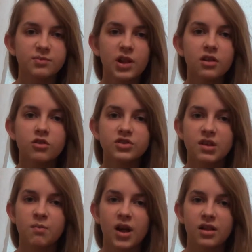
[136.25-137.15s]
Melchiors
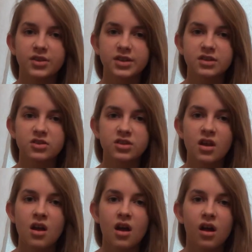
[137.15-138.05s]
and Balthazars,
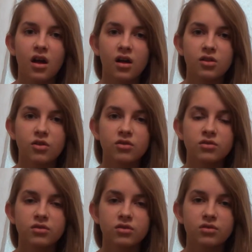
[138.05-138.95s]

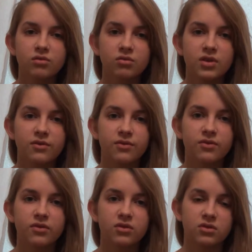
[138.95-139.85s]
along with